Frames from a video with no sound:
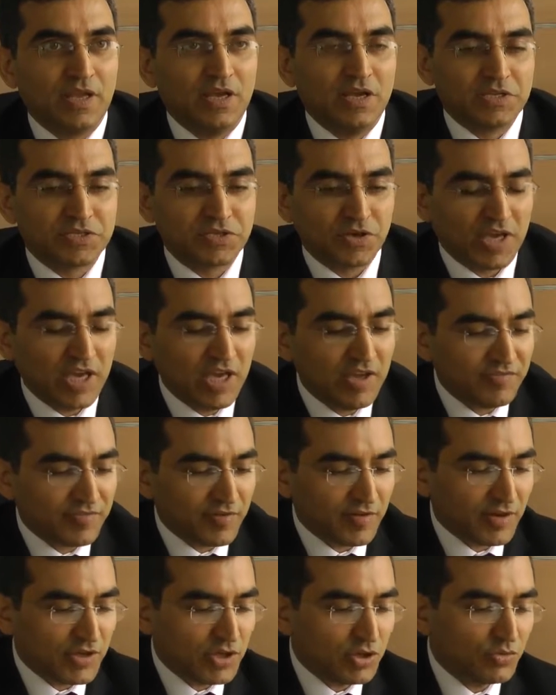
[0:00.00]
So
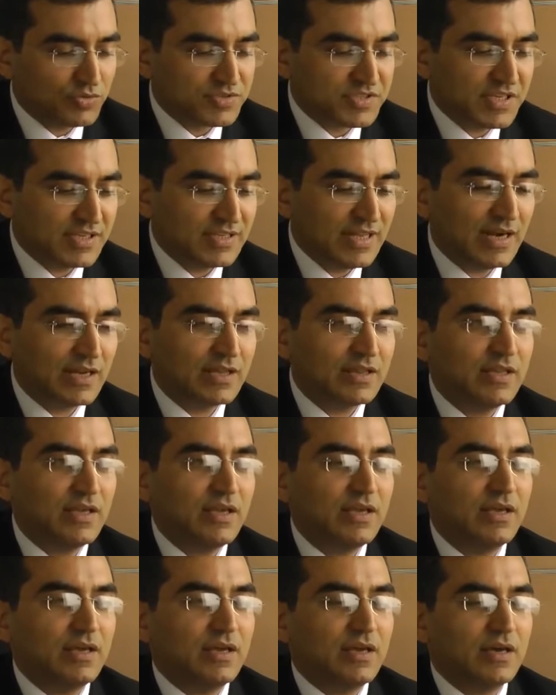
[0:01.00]
if you see that
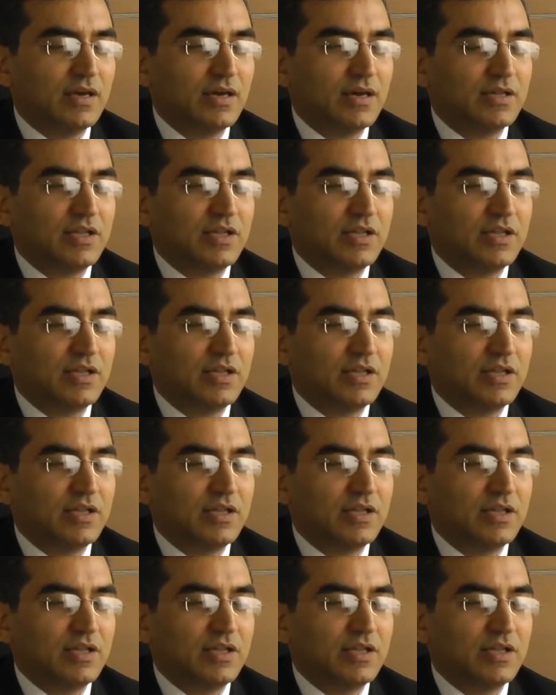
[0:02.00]
the